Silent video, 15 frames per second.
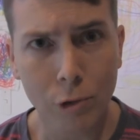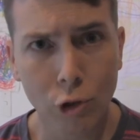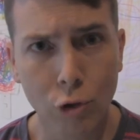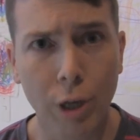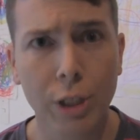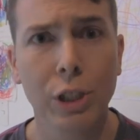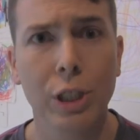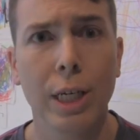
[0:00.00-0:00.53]

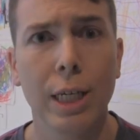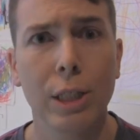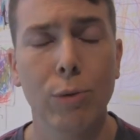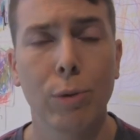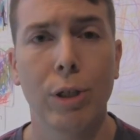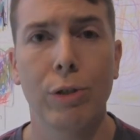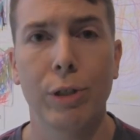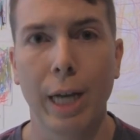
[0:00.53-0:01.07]
Trust kids
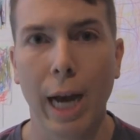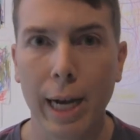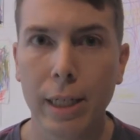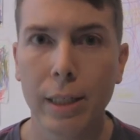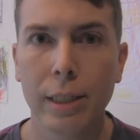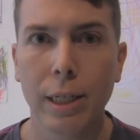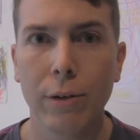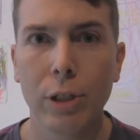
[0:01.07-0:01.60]
with their
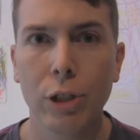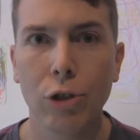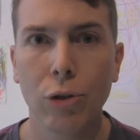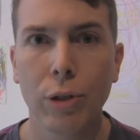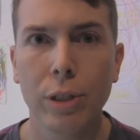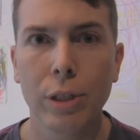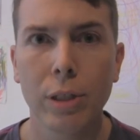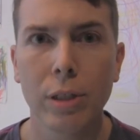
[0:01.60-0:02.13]
dietary
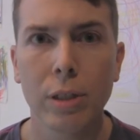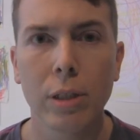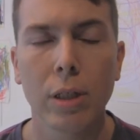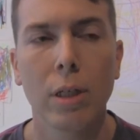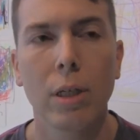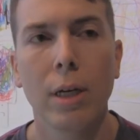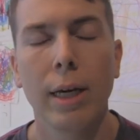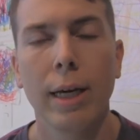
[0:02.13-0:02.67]
choices.